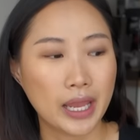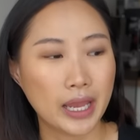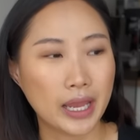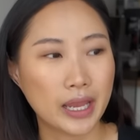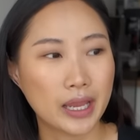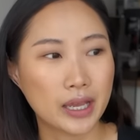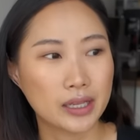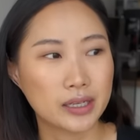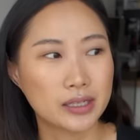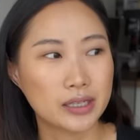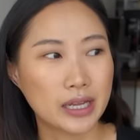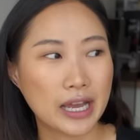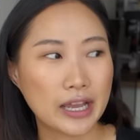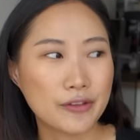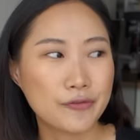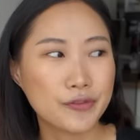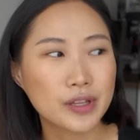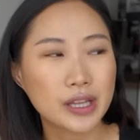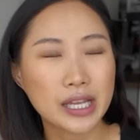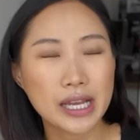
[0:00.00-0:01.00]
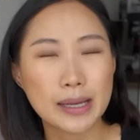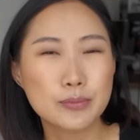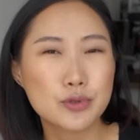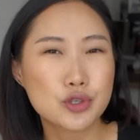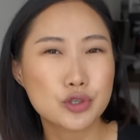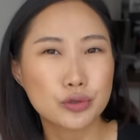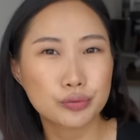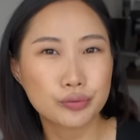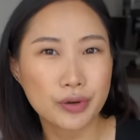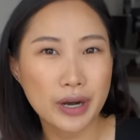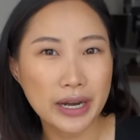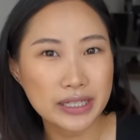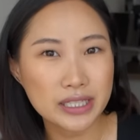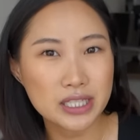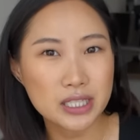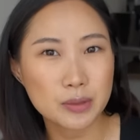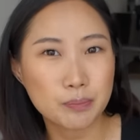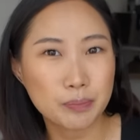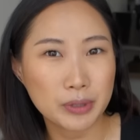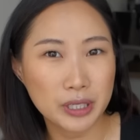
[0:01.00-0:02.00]
And I feel like I'm
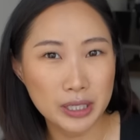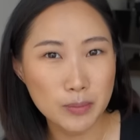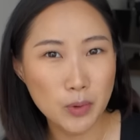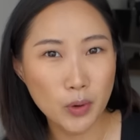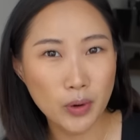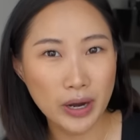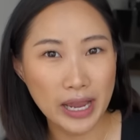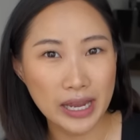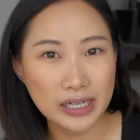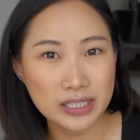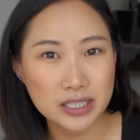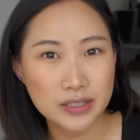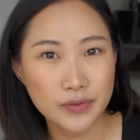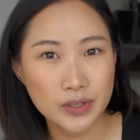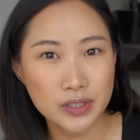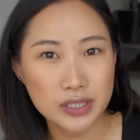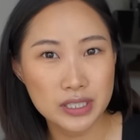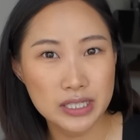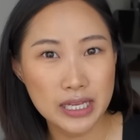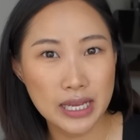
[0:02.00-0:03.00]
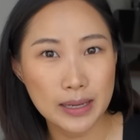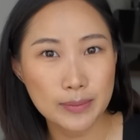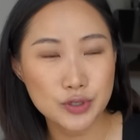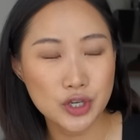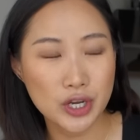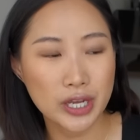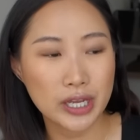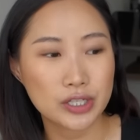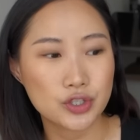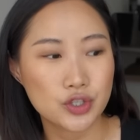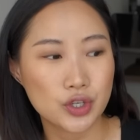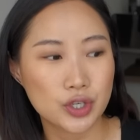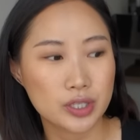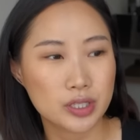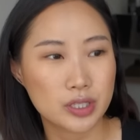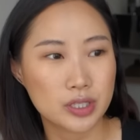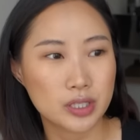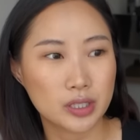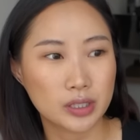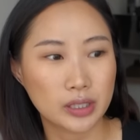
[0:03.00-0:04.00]
trying to be more active on Snapchat
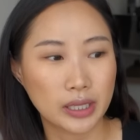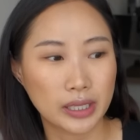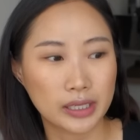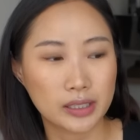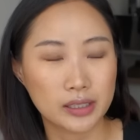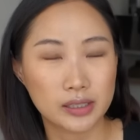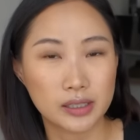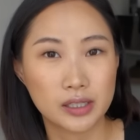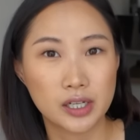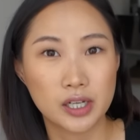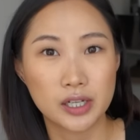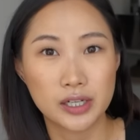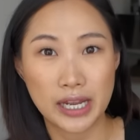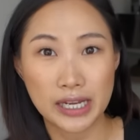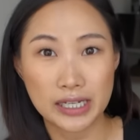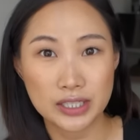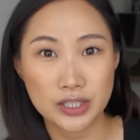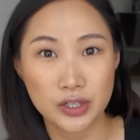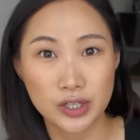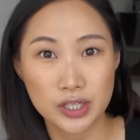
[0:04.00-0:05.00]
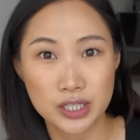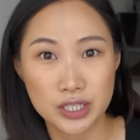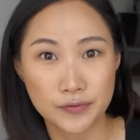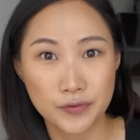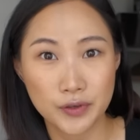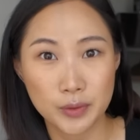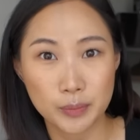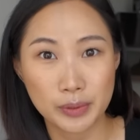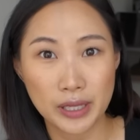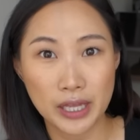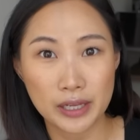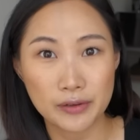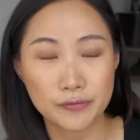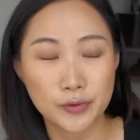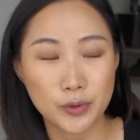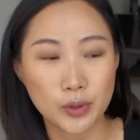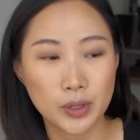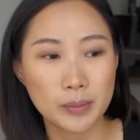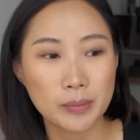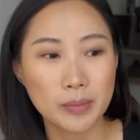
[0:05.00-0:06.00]
just to like connect on a different
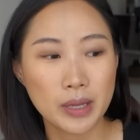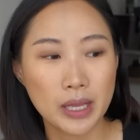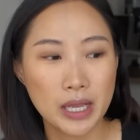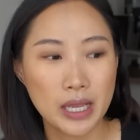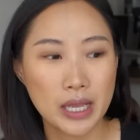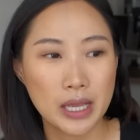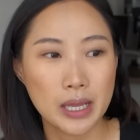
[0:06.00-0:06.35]
platform,